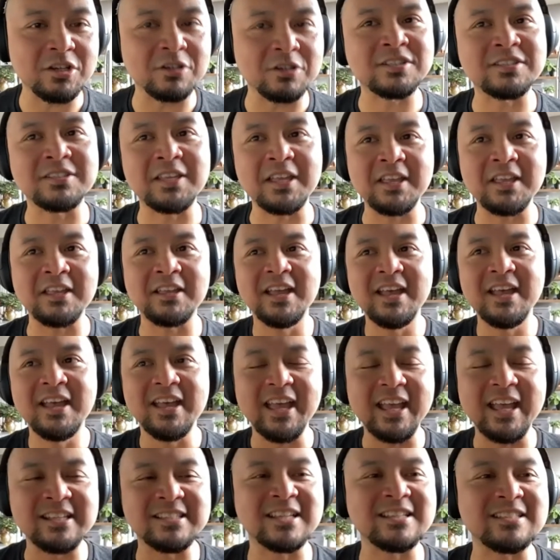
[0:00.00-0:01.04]
you're seeing
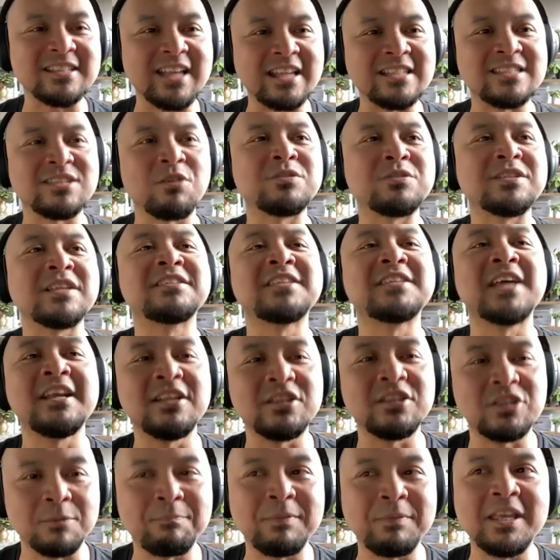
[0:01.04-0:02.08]
is that as it was
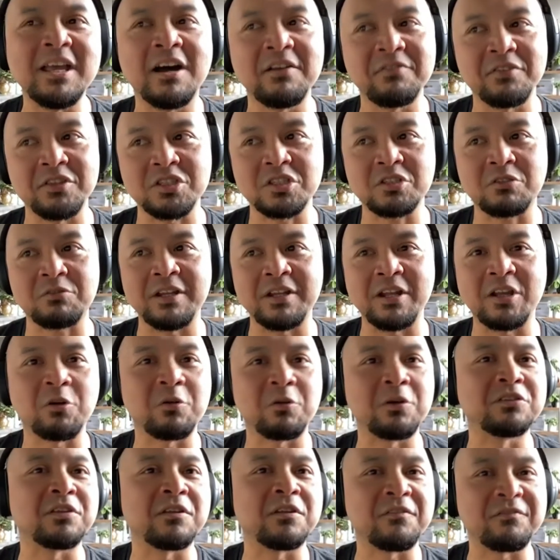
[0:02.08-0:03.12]
intended to be on the screen,
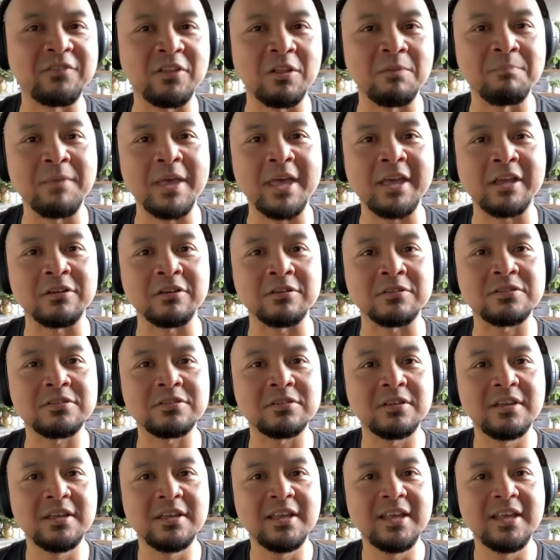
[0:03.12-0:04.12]
according to the filmmakers